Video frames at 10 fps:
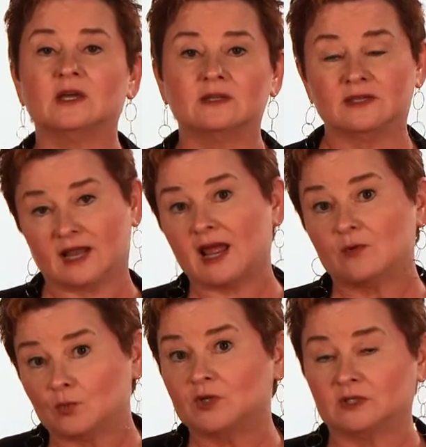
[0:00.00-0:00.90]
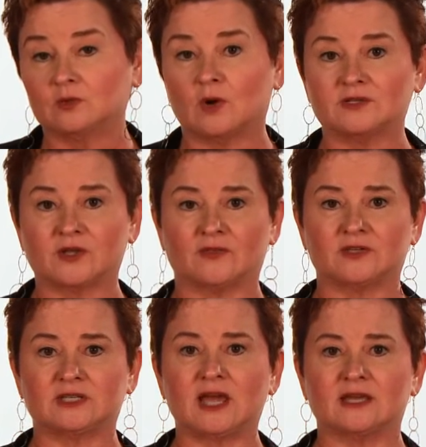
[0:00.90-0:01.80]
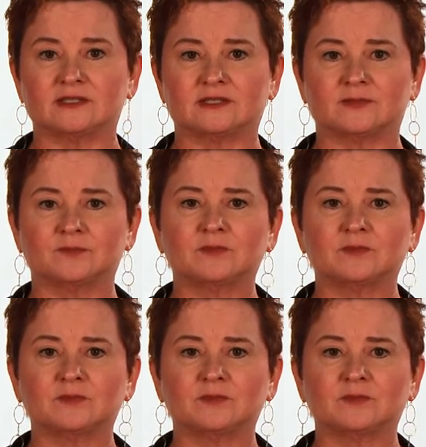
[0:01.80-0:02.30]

that really was on the test.